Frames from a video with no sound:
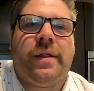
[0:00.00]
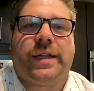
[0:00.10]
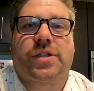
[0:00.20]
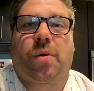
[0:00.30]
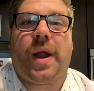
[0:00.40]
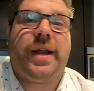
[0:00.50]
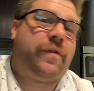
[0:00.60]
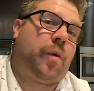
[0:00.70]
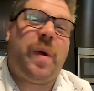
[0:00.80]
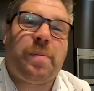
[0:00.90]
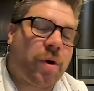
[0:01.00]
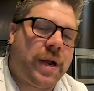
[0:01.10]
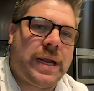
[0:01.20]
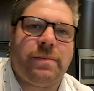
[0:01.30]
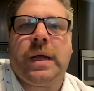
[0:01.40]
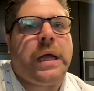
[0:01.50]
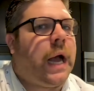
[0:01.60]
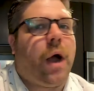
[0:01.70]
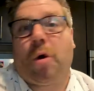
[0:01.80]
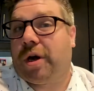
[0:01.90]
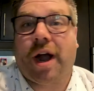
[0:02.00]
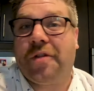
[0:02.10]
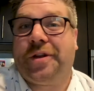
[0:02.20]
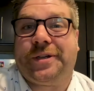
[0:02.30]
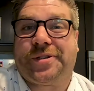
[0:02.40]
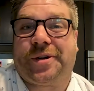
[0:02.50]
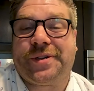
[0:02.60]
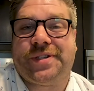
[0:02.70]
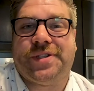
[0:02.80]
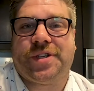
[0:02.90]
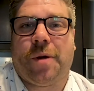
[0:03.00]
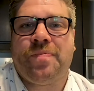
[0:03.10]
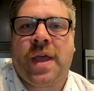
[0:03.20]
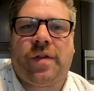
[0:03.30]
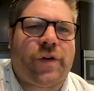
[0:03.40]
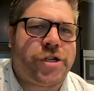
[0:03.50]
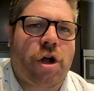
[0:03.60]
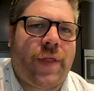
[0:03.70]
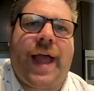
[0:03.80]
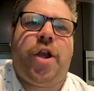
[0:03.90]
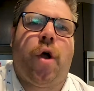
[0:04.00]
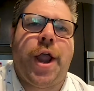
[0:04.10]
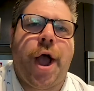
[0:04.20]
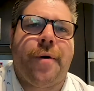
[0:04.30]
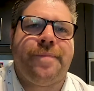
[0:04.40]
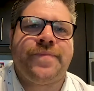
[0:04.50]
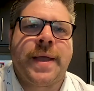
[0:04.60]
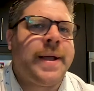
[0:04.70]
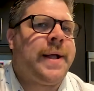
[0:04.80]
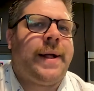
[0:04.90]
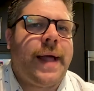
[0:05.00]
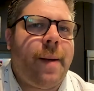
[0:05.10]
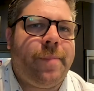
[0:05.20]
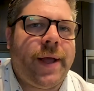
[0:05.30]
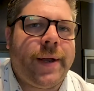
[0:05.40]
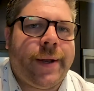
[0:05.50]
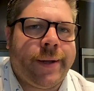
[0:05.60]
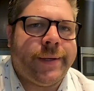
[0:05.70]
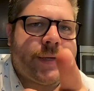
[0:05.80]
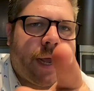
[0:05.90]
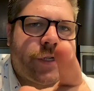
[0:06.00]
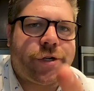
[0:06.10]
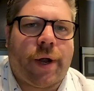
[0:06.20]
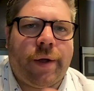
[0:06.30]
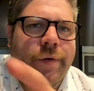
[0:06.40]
that's great for whipped cream or other desserts. And so the French call that noyau. That bit is extra